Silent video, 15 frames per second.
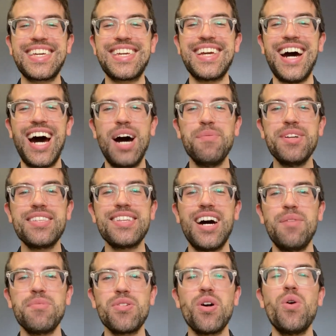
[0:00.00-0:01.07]
Comment
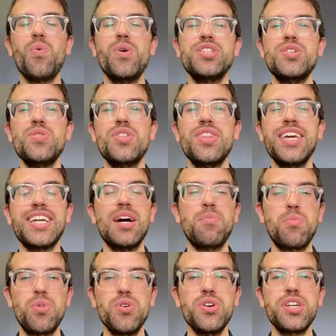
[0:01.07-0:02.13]
down below what you think. I'm
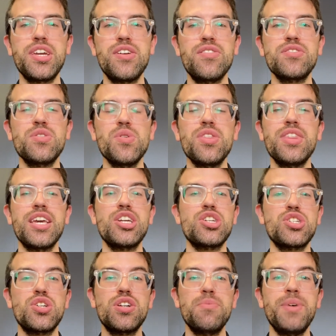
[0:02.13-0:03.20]
really curious who you think
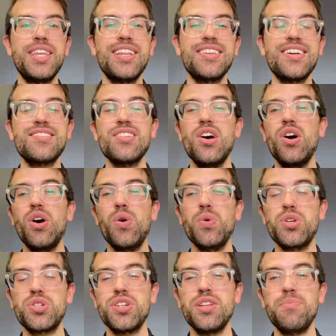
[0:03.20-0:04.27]
should have made the list, who
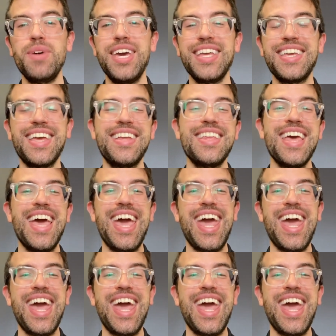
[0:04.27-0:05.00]
shouldn't make it,